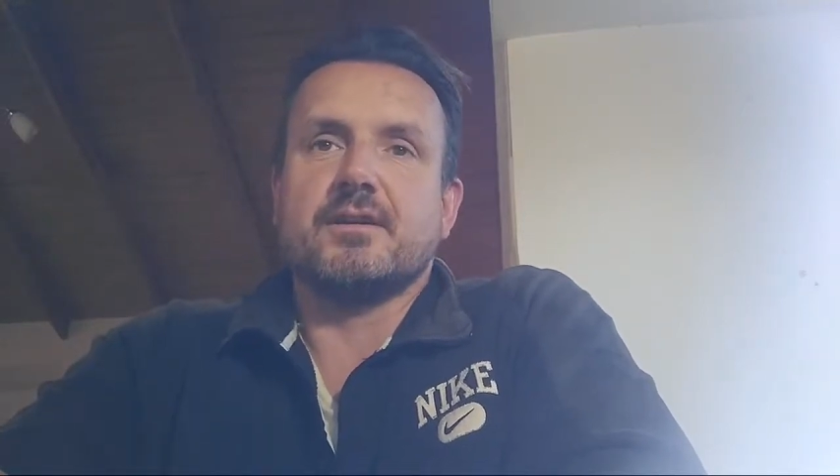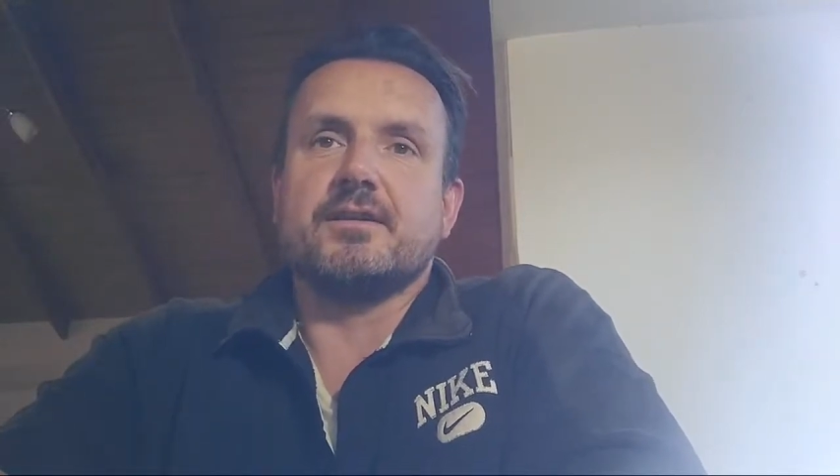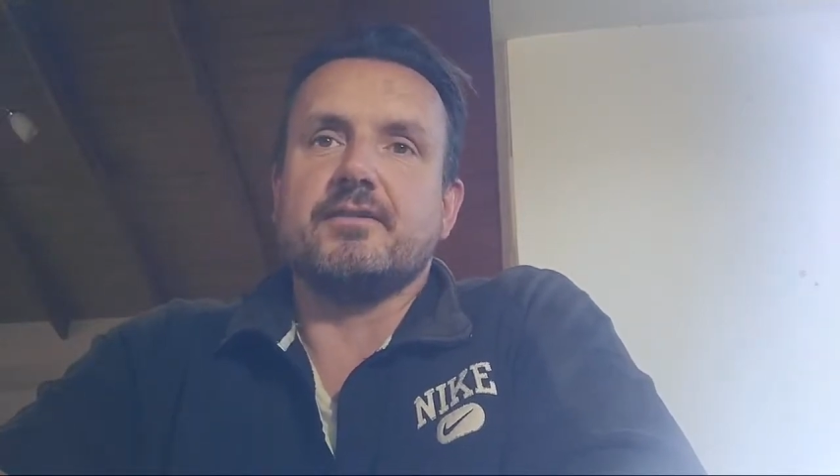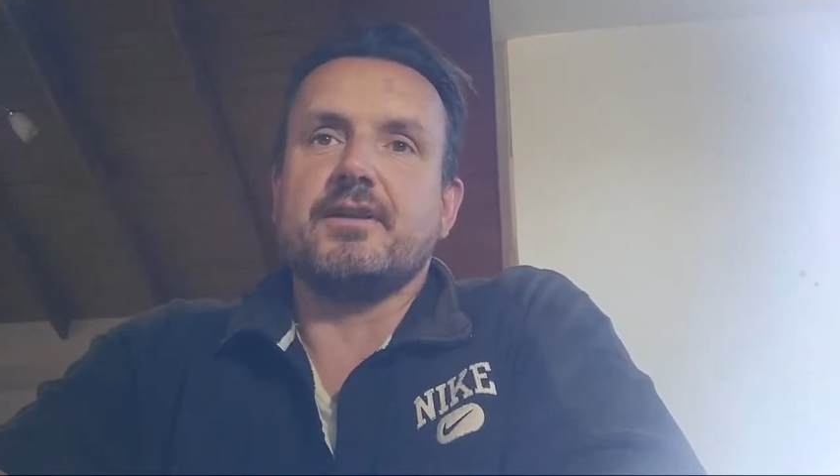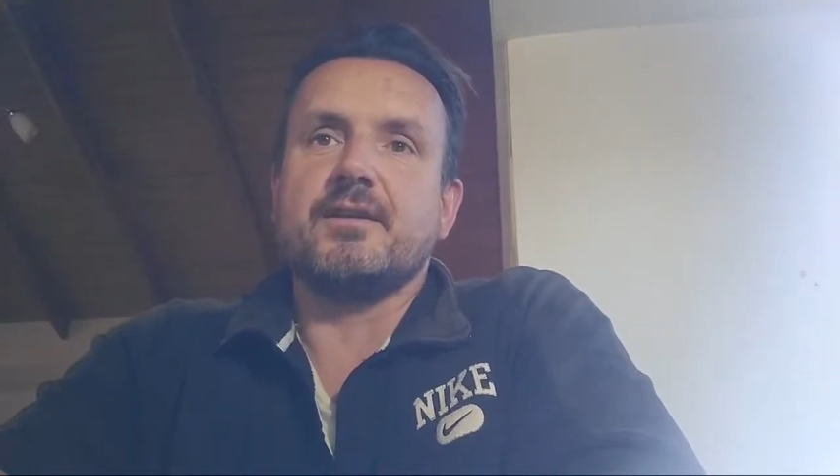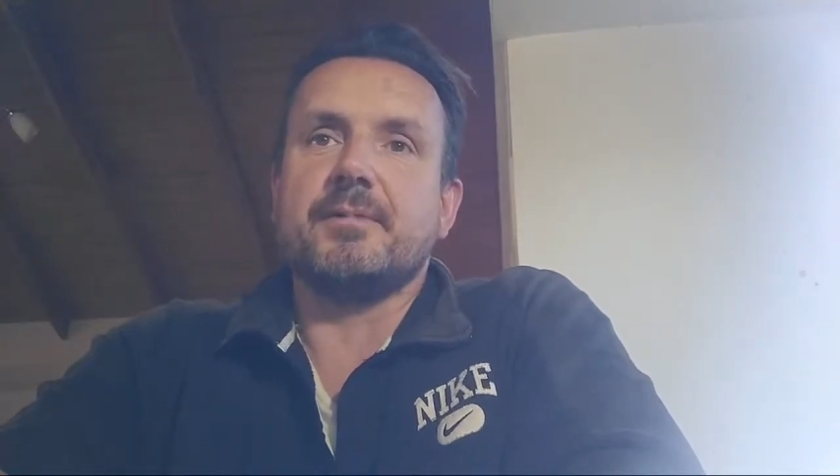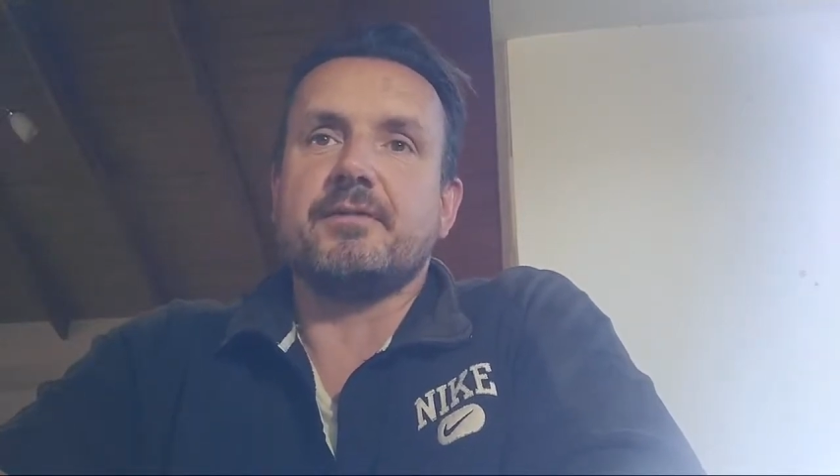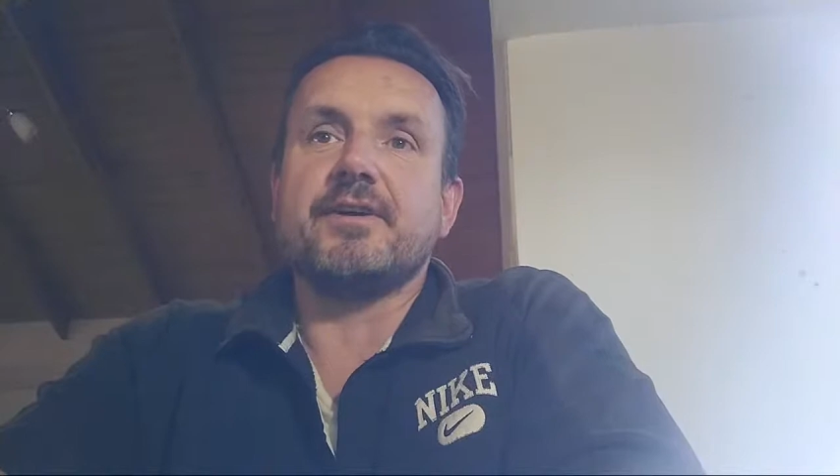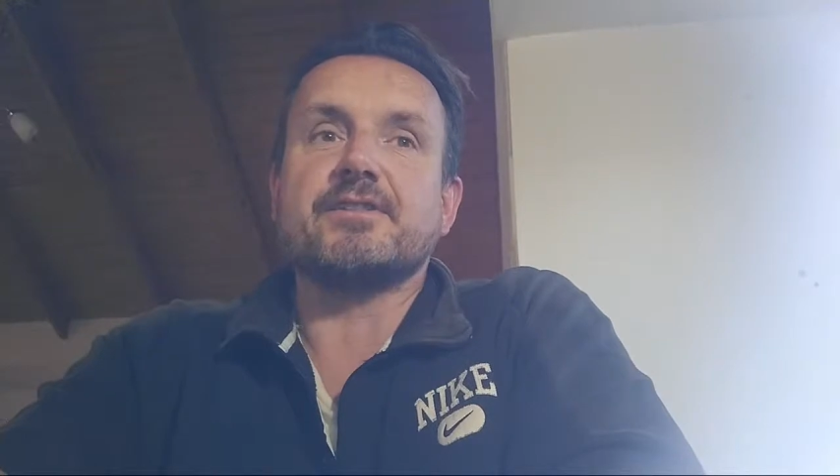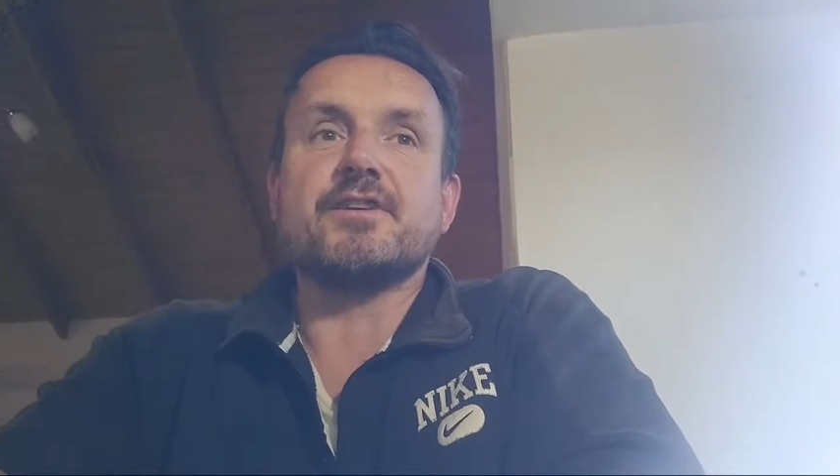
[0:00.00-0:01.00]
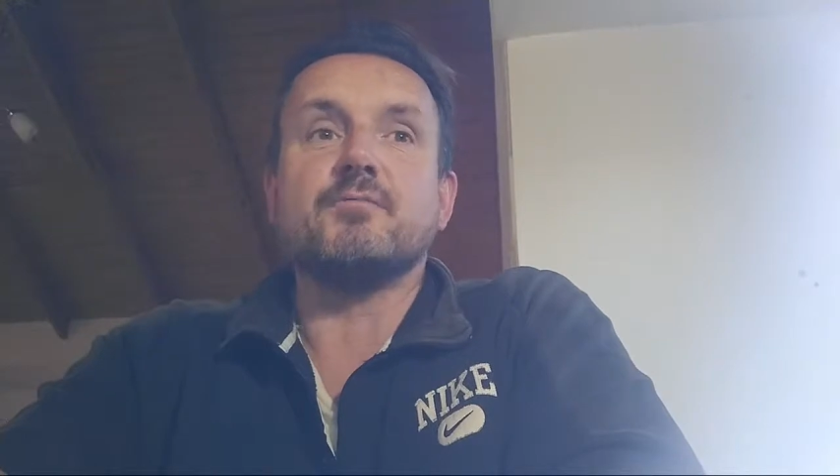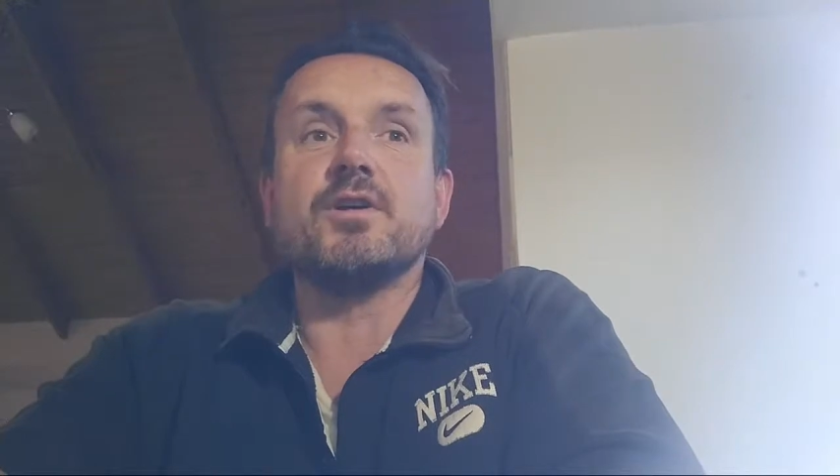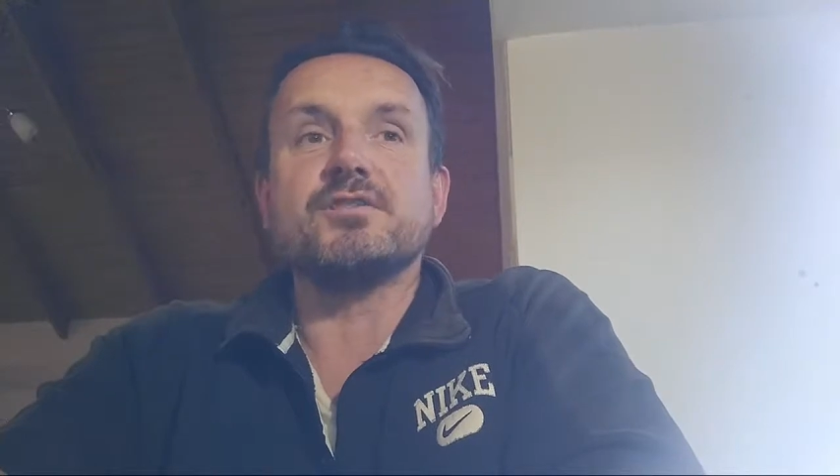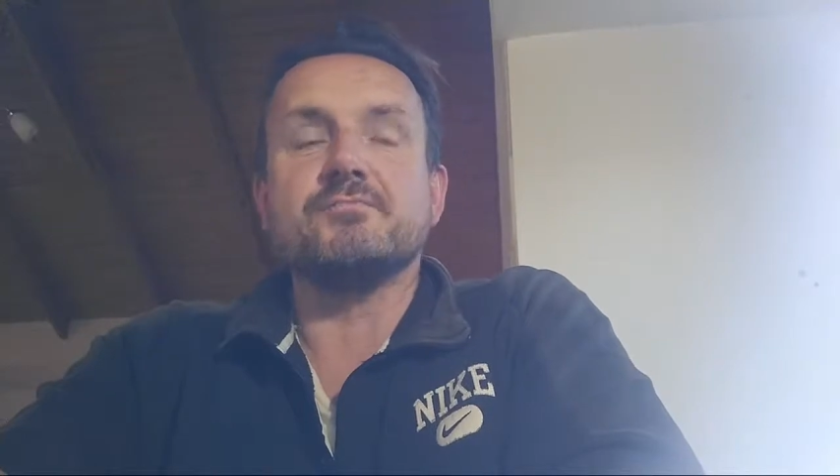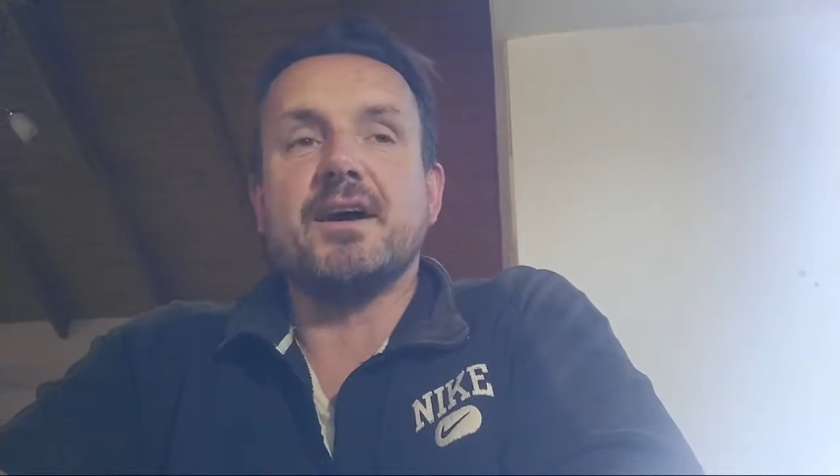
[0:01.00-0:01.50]
developed by fixing
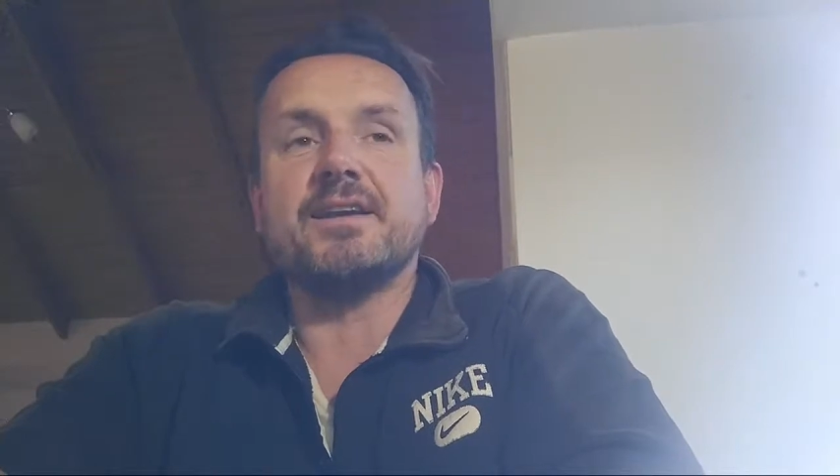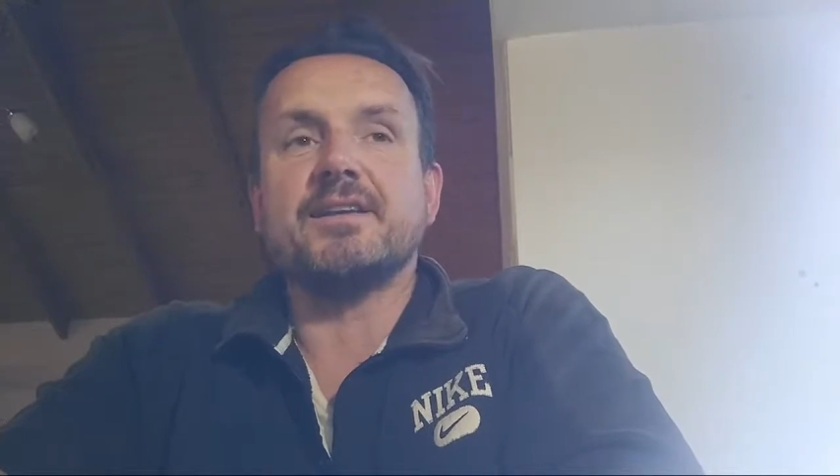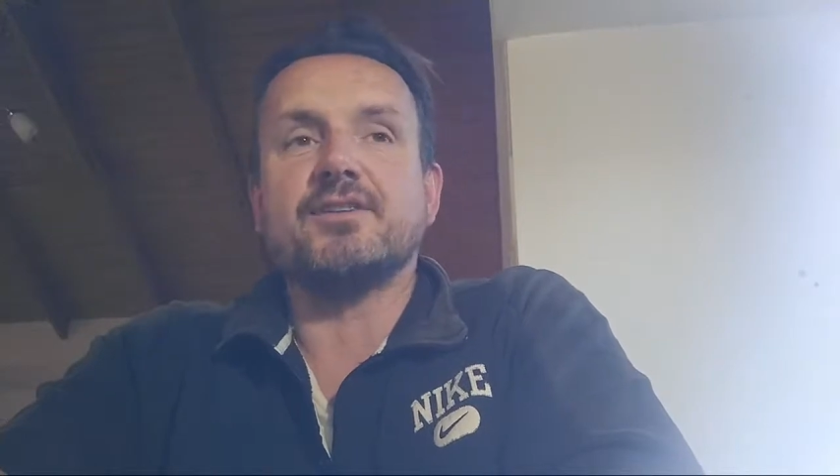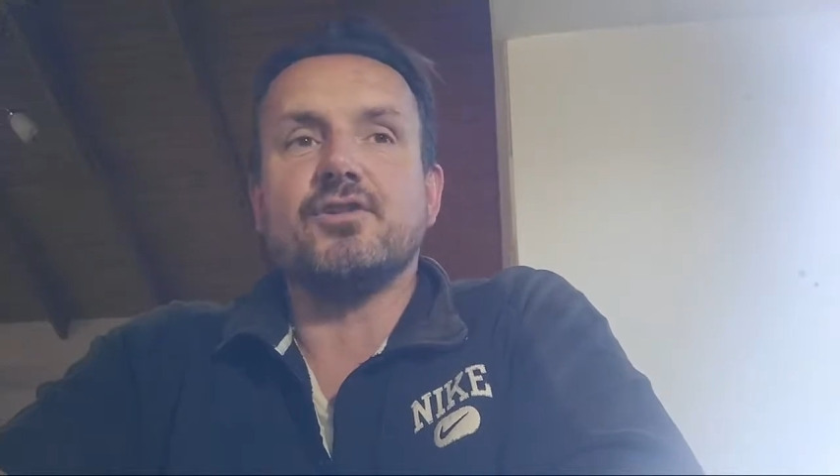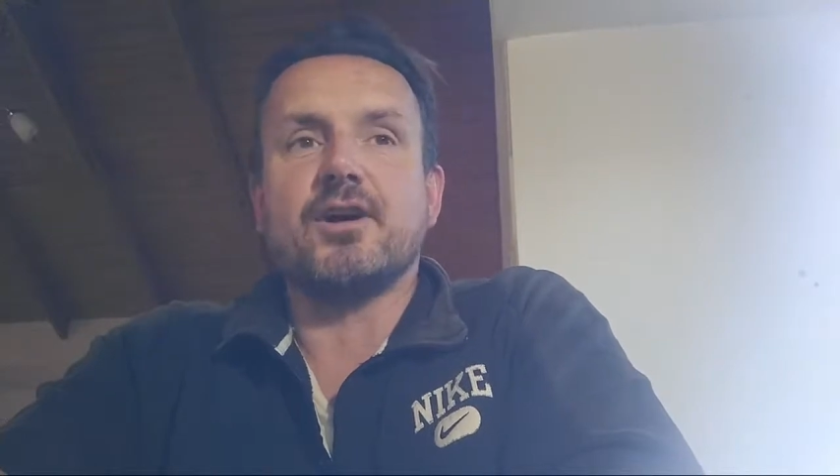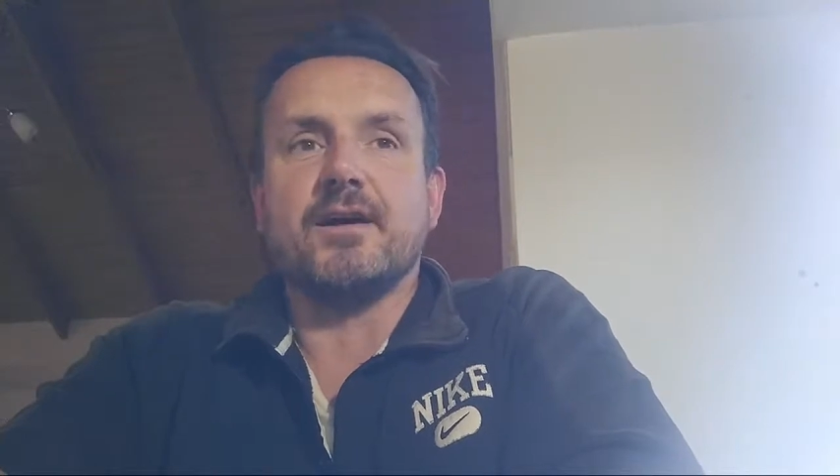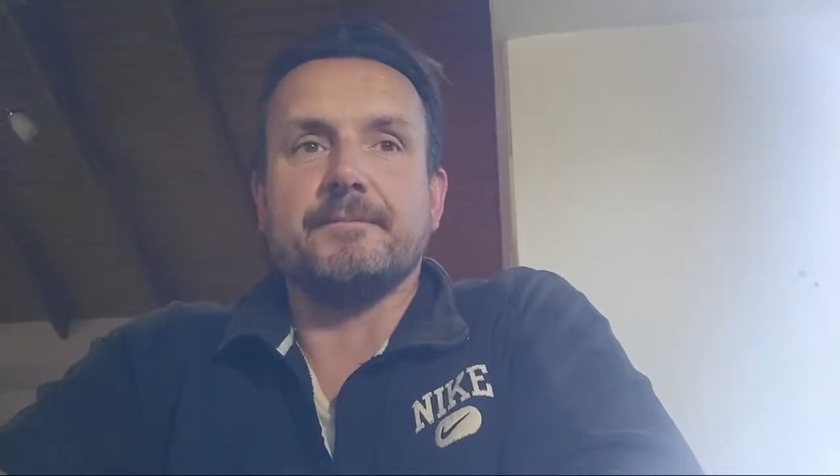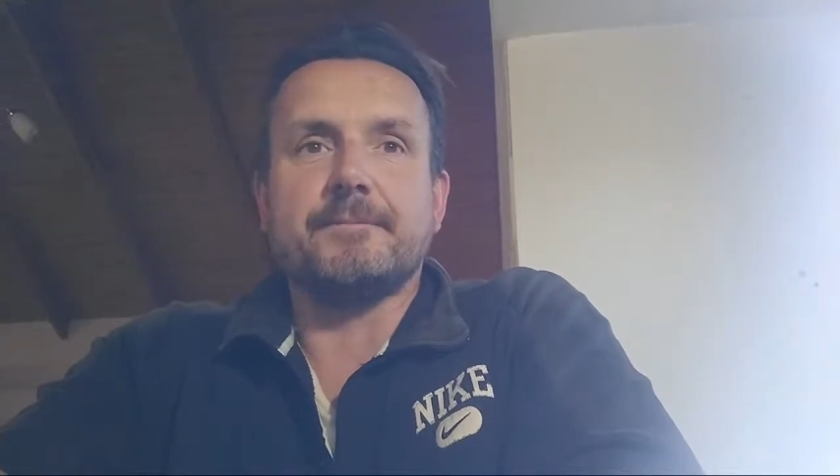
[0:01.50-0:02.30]
one's mind in yoga.